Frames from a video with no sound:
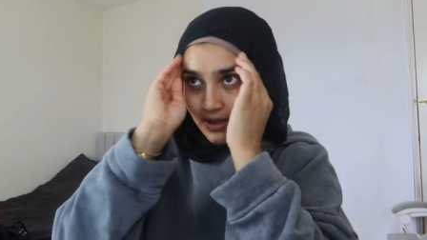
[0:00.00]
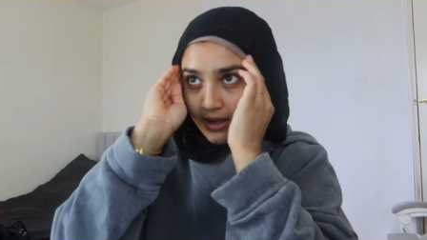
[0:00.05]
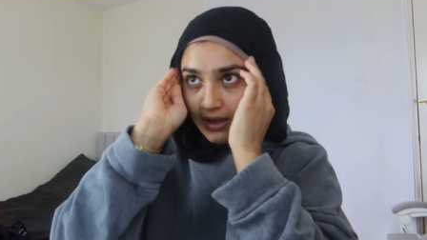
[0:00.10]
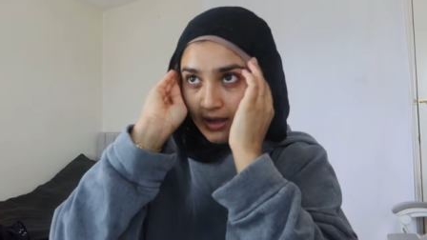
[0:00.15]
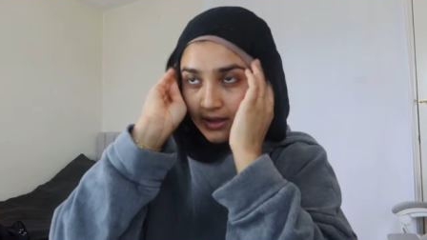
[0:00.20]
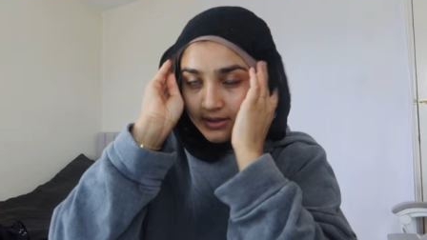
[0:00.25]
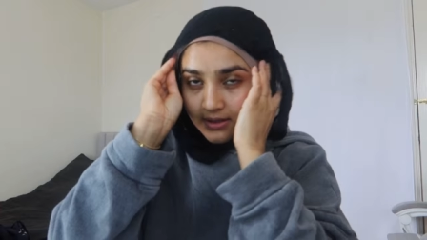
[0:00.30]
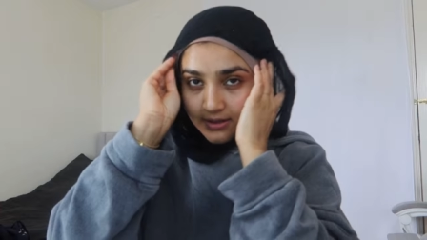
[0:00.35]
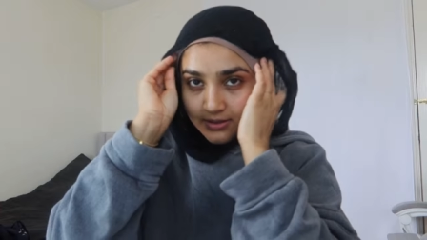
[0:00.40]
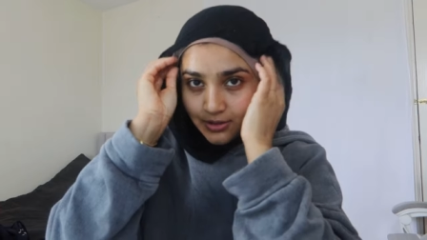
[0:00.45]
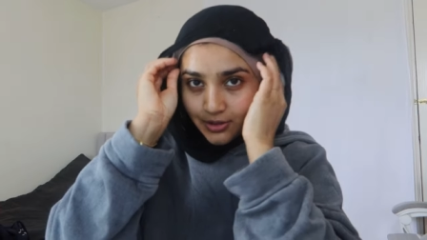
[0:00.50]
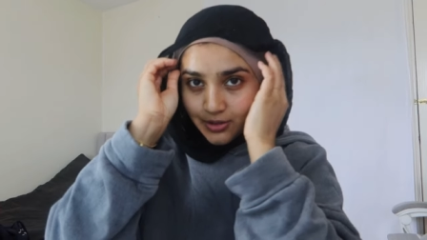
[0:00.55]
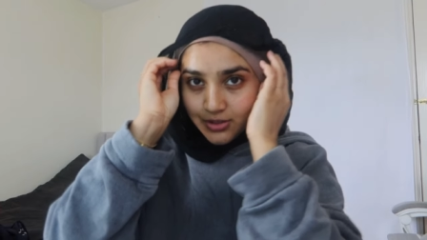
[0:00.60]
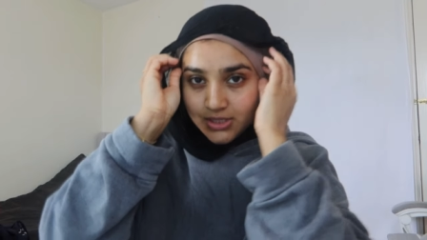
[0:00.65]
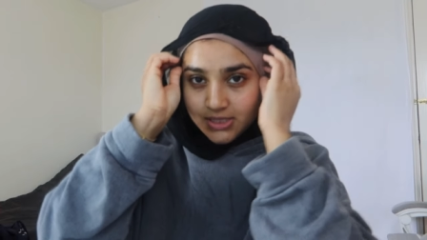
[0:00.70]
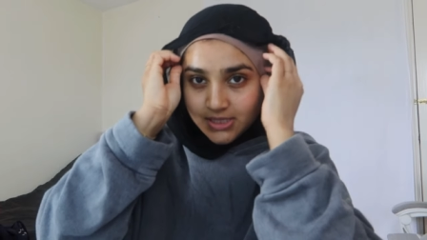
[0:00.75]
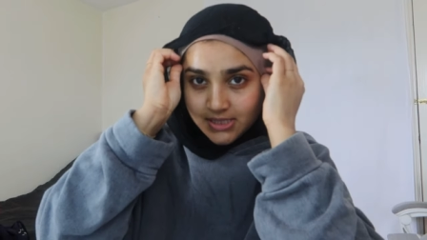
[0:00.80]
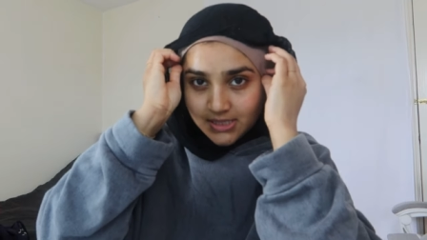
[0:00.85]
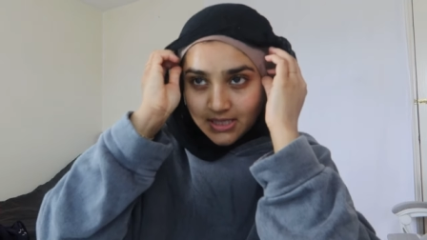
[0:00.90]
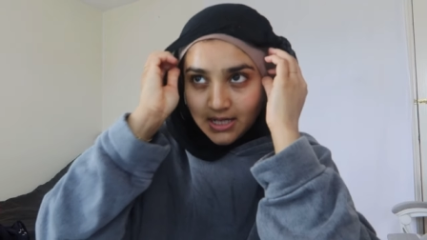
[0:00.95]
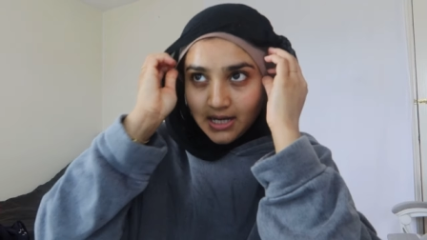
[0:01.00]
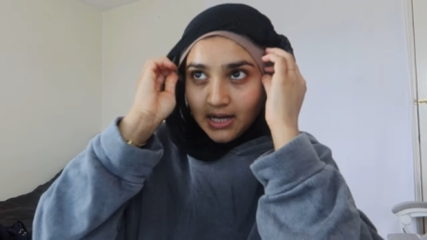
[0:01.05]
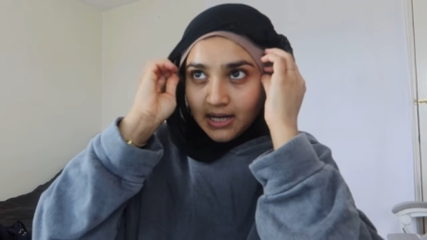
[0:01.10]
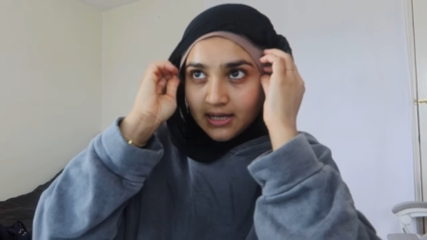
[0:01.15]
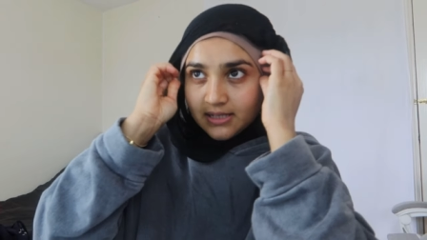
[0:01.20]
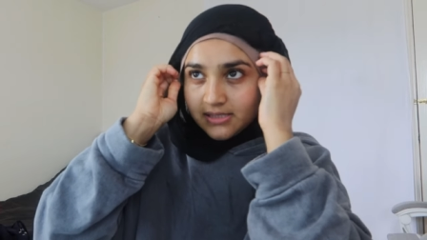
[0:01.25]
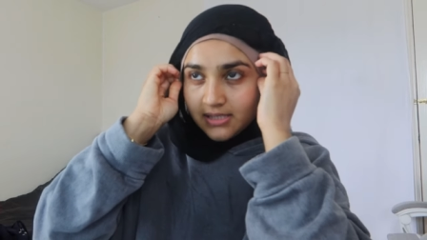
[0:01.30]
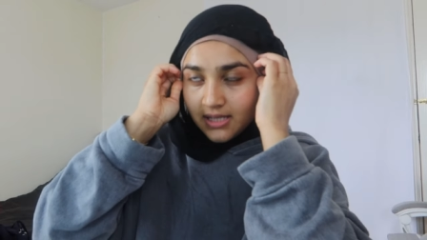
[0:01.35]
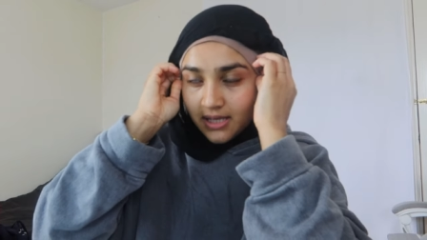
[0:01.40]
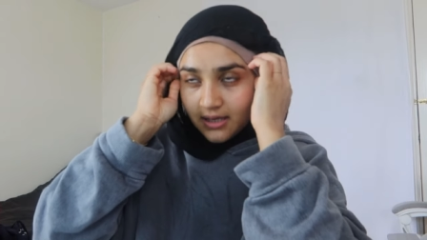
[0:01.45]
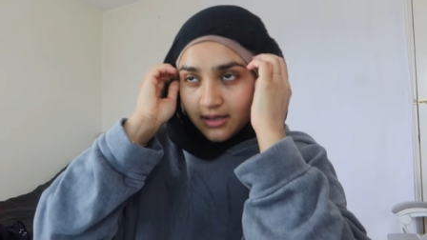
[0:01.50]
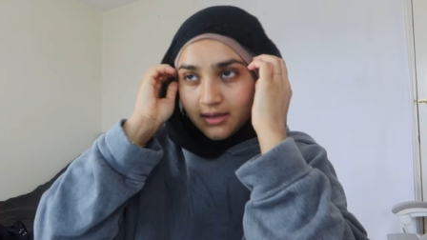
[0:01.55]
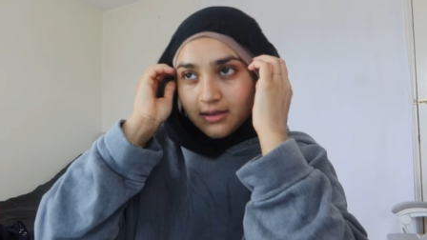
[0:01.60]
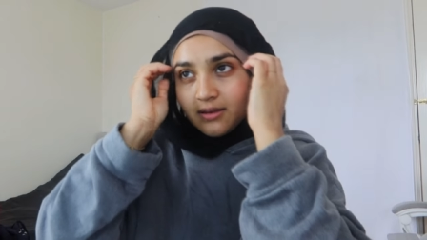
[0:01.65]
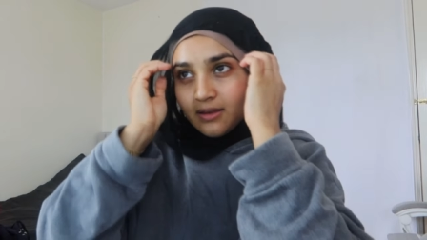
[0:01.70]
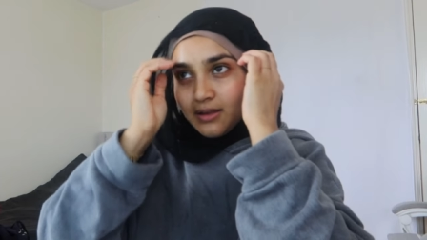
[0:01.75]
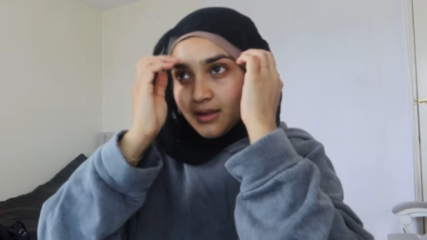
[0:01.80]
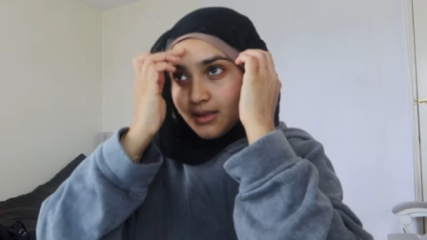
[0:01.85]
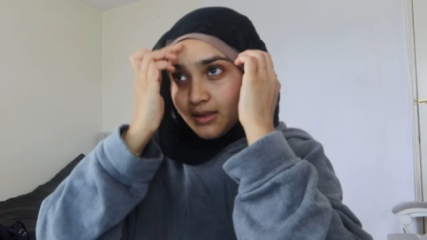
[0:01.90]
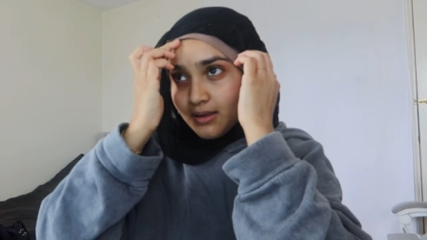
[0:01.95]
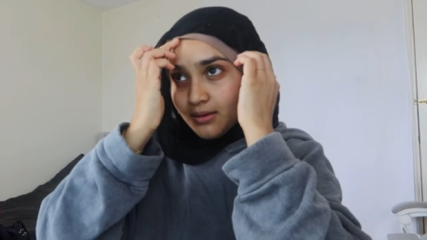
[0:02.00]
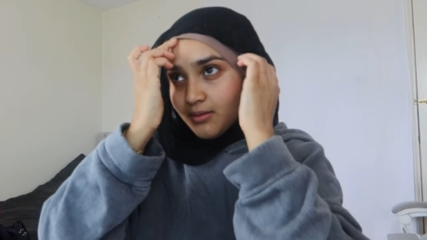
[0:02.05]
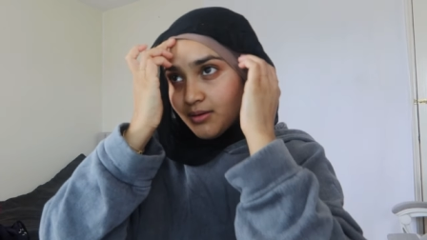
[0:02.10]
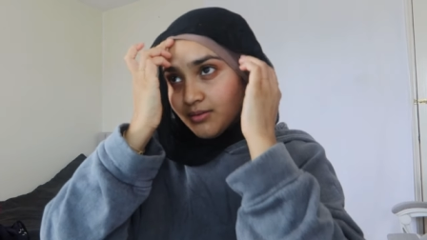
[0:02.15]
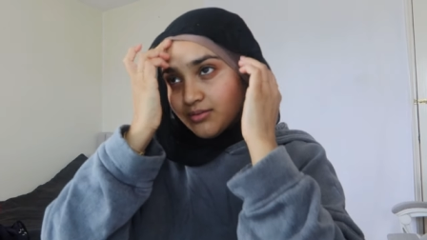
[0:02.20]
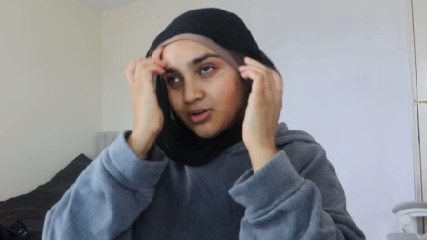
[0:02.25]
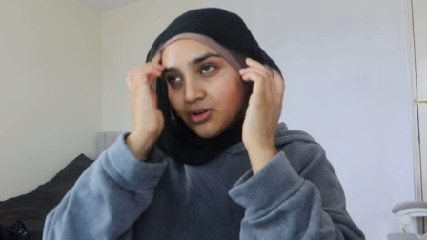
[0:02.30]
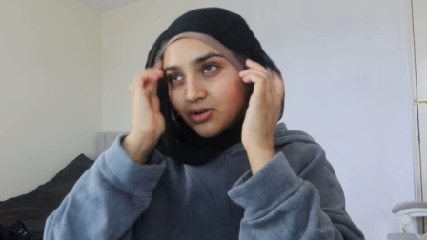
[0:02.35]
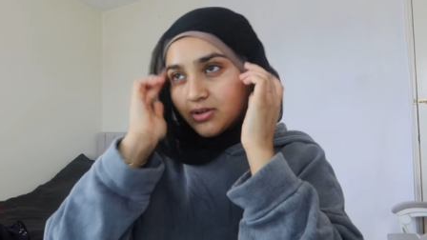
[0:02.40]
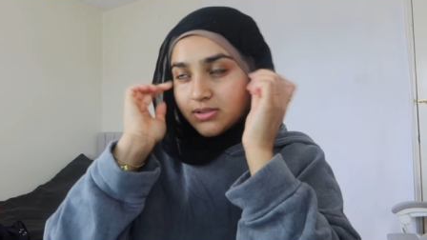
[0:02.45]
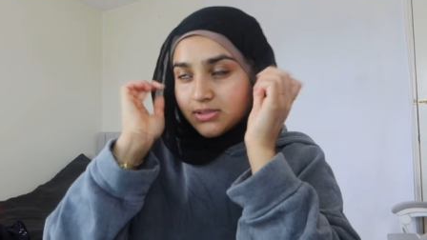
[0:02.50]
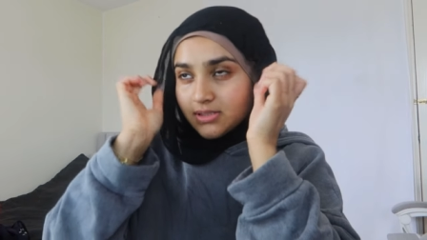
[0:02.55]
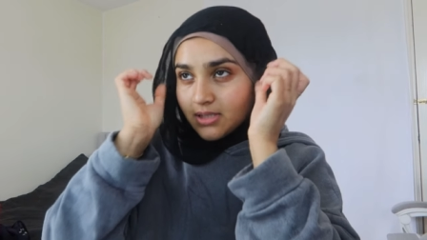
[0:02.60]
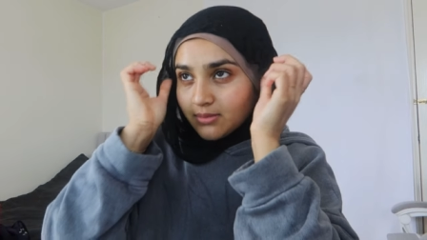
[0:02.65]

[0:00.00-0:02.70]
and I noticed that I say in my vlogs,